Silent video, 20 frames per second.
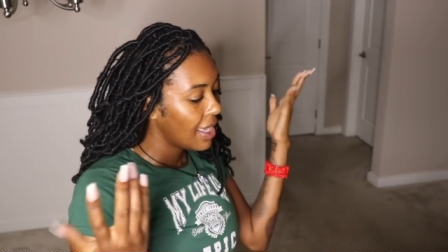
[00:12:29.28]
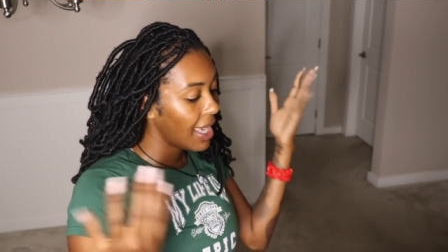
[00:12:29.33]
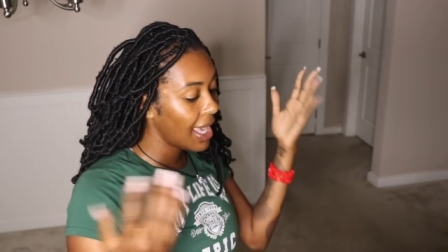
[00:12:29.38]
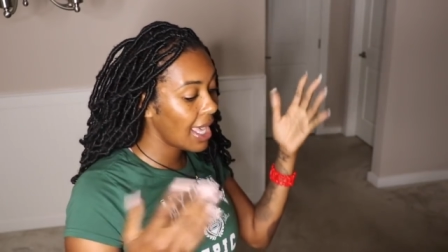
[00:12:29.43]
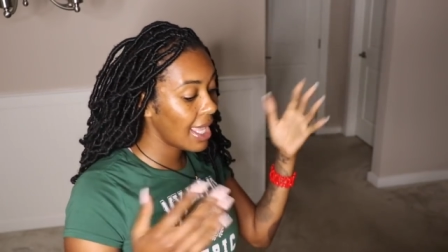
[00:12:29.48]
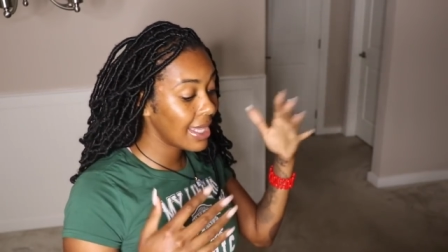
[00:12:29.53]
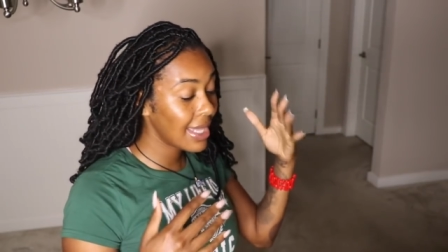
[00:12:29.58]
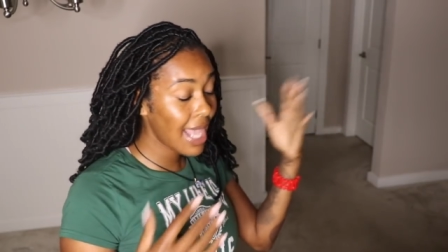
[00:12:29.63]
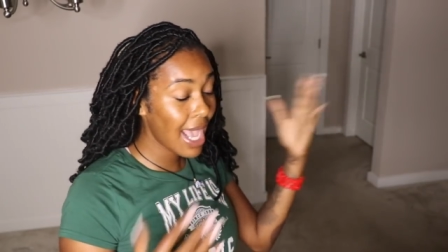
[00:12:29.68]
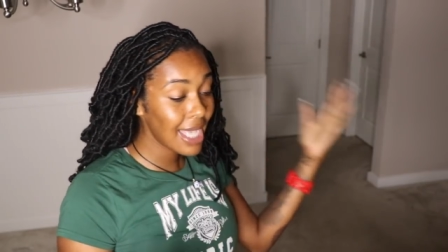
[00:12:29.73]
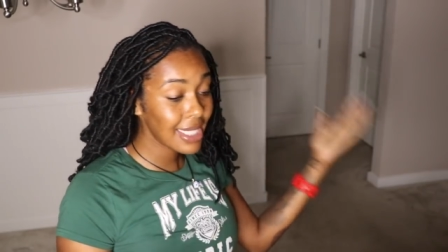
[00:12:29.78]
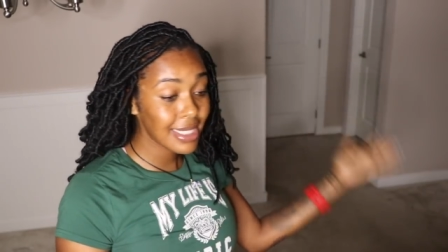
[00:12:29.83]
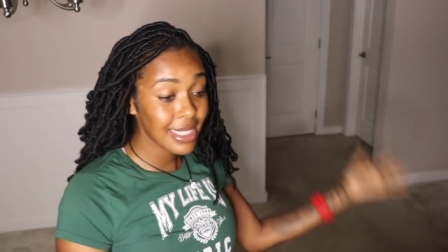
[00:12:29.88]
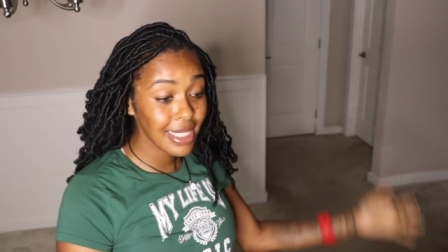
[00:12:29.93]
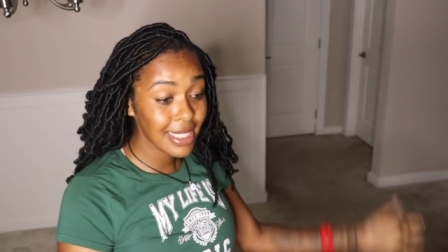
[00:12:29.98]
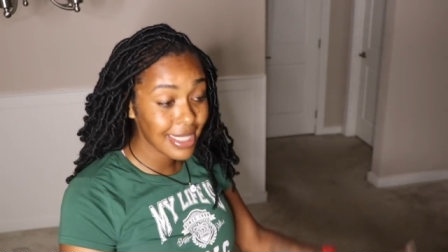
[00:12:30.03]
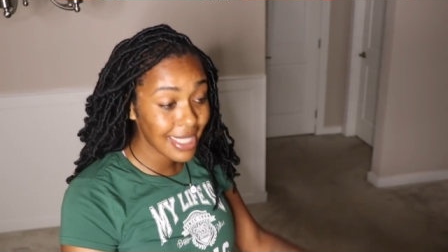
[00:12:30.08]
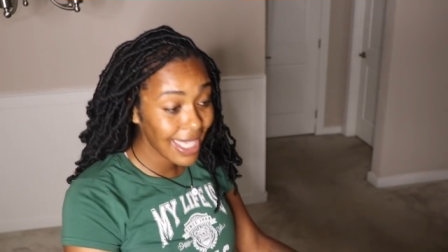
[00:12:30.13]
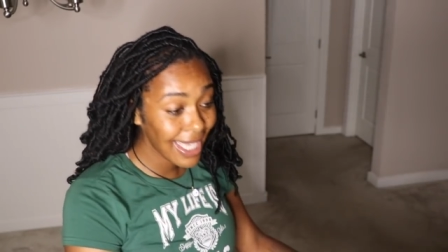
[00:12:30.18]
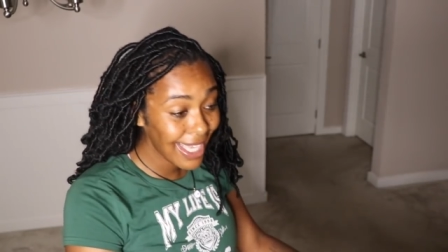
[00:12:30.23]
And that's
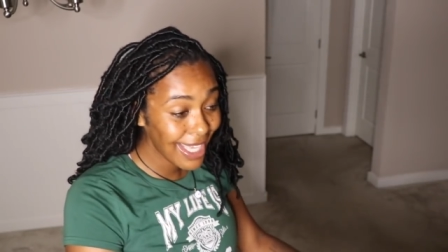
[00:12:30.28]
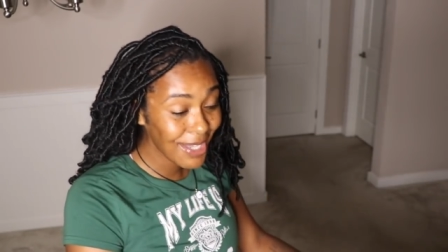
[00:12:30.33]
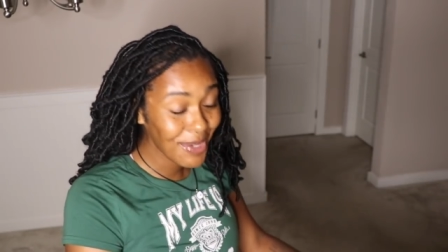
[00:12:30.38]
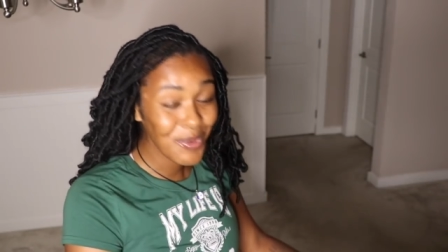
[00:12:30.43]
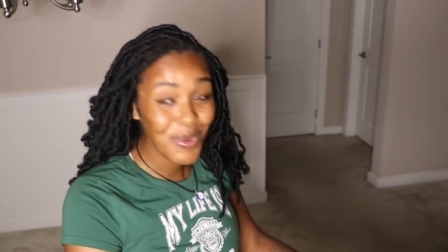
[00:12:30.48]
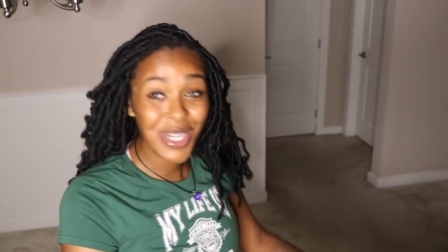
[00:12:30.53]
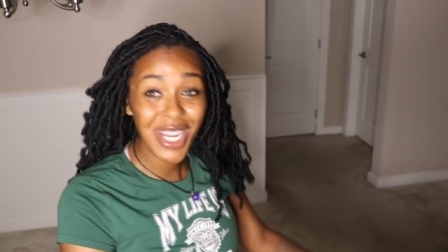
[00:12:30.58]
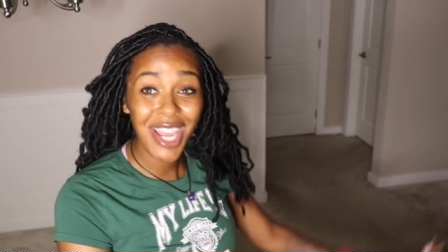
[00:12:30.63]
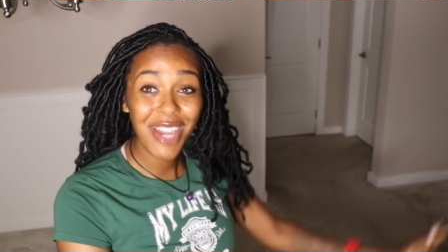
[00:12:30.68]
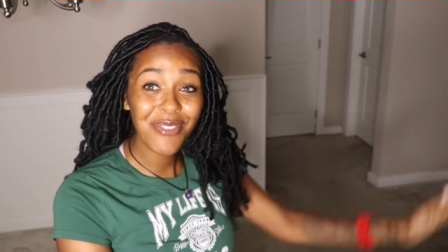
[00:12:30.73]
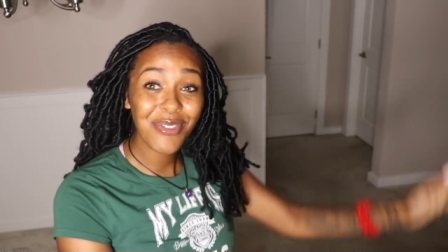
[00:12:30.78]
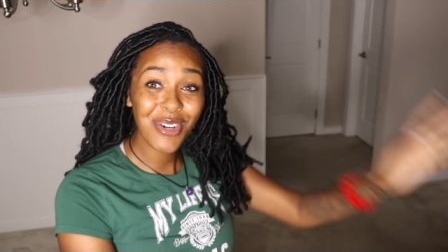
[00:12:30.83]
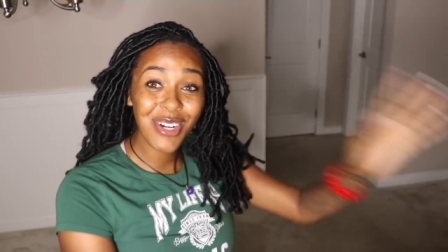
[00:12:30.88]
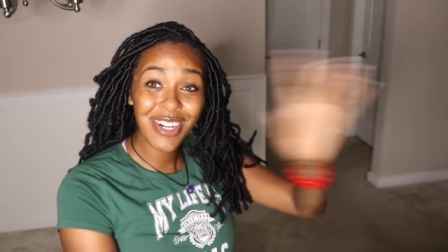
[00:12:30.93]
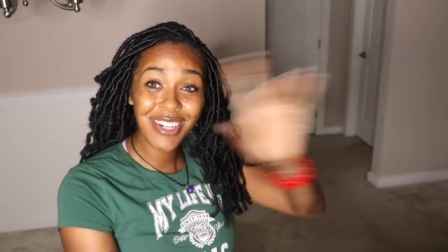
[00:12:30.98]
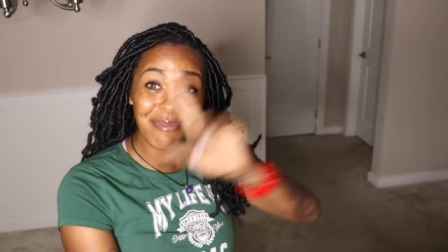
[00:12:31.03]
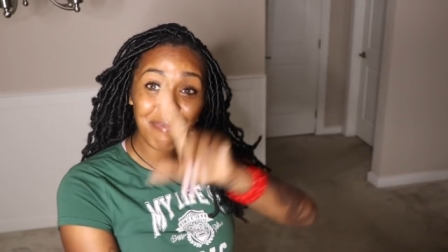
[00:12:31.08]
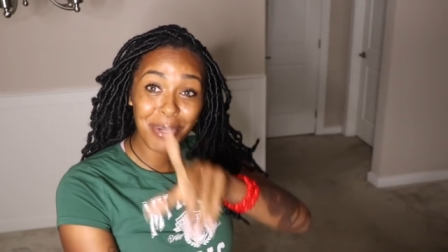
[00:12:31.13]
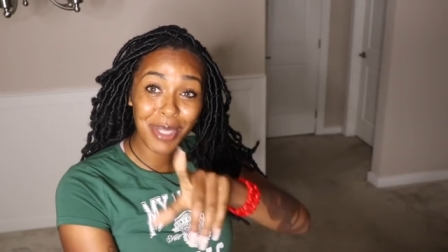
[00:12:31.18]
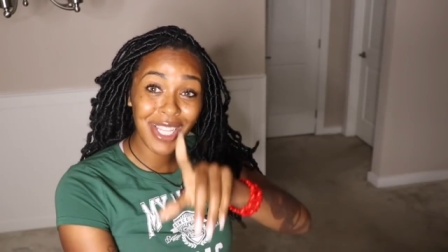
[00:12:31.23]
the thing. Whatever
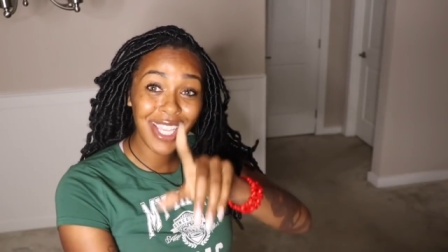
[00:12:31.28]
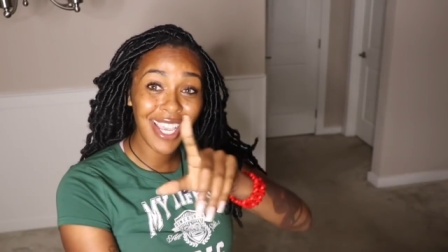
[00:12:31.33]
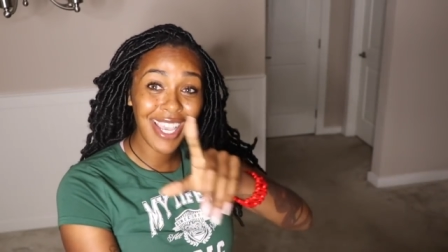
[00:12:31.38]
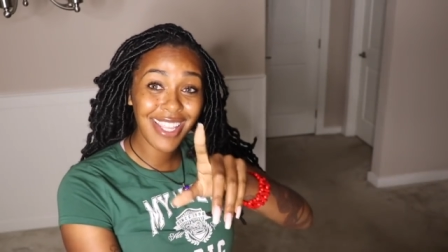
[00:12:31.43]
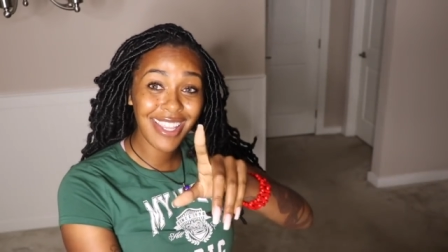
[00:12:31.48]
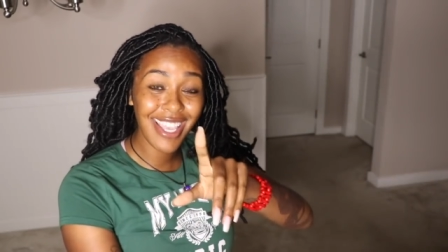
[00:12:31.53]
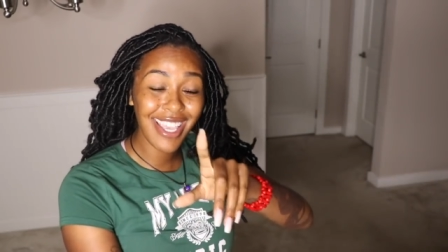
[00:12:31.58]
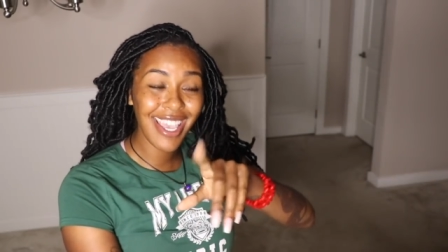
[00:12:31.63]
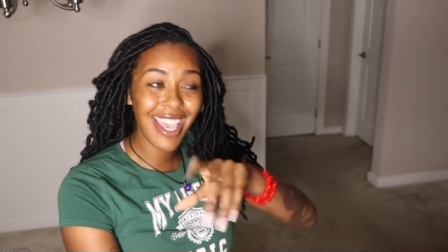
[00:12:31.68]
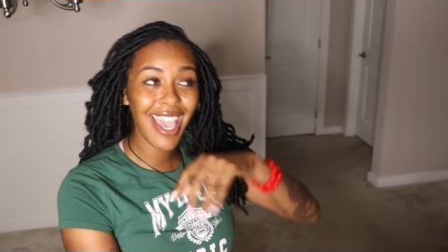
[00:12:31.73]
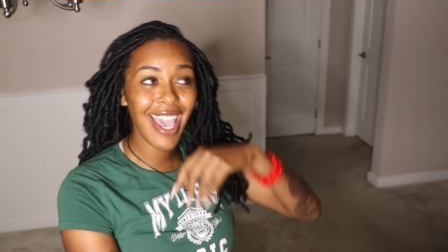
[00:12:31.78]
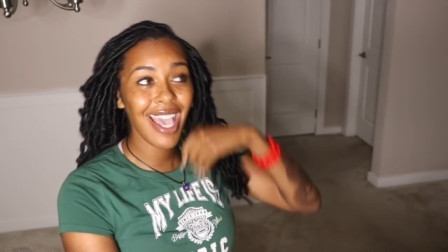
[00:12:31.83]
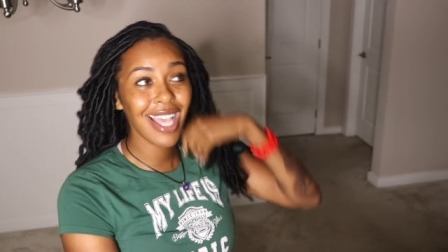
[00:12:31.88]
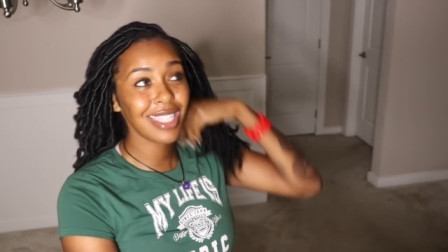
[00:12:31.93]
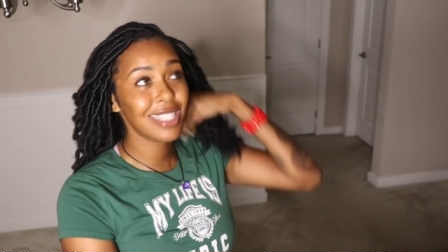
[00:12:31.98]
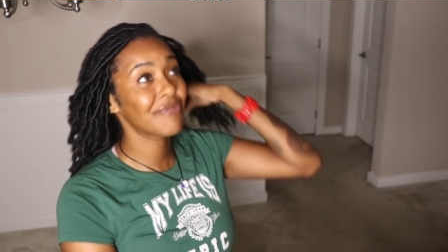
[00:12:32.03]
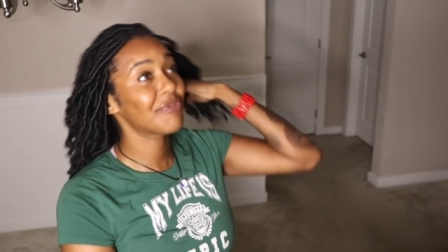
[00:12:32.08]
plan they had,